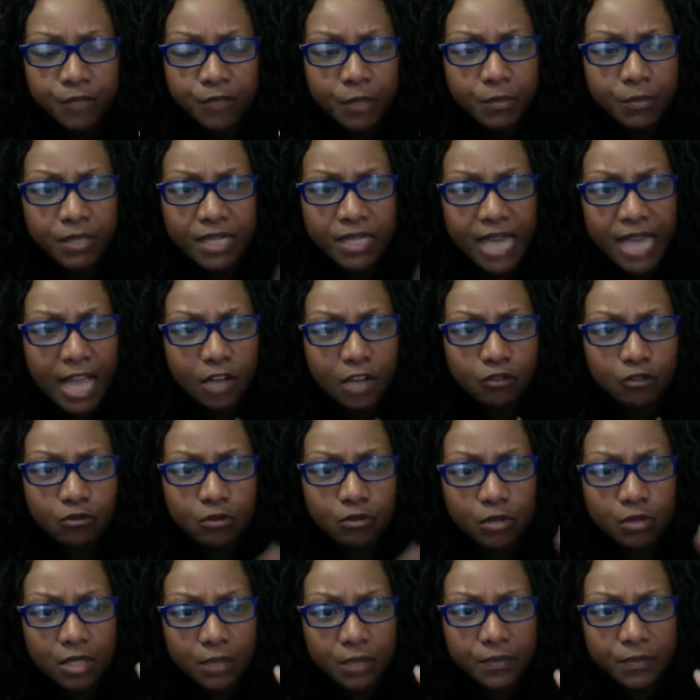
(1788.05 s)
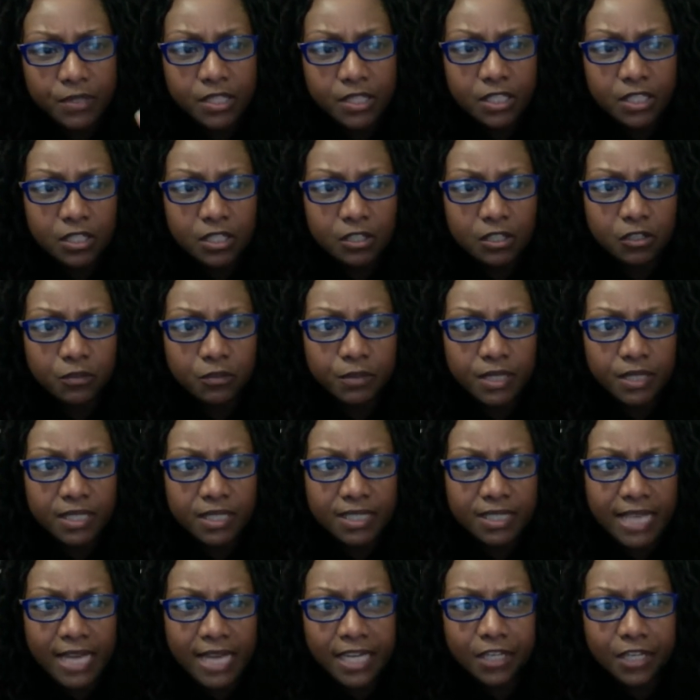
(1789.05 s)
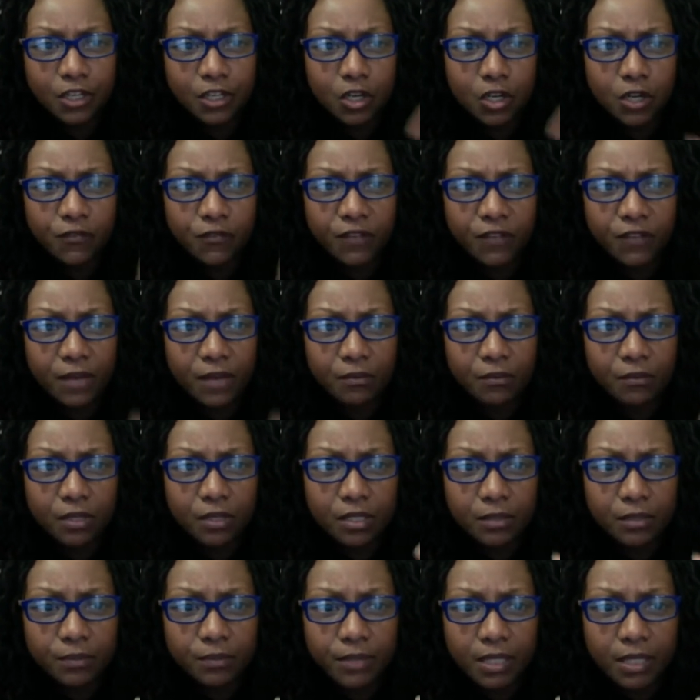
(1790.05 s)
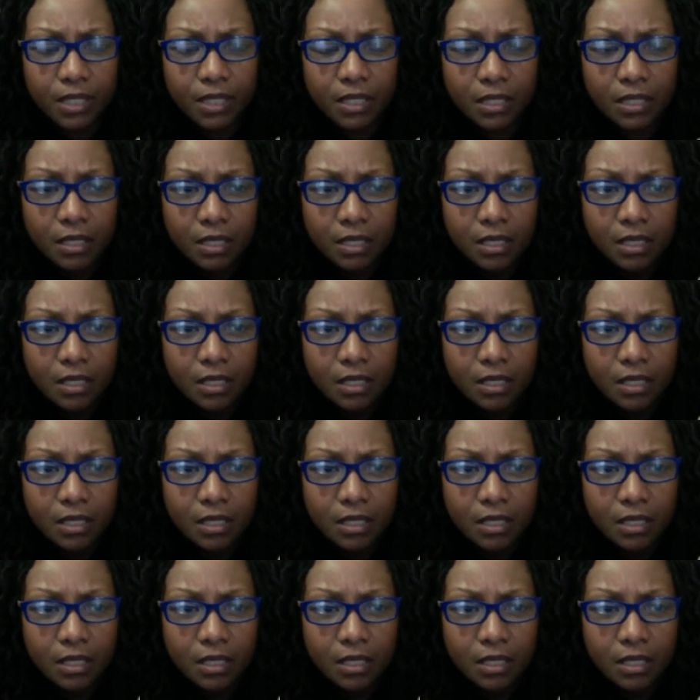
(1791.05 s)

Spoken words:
but not growing up in school, because I didn't know if I wanted to be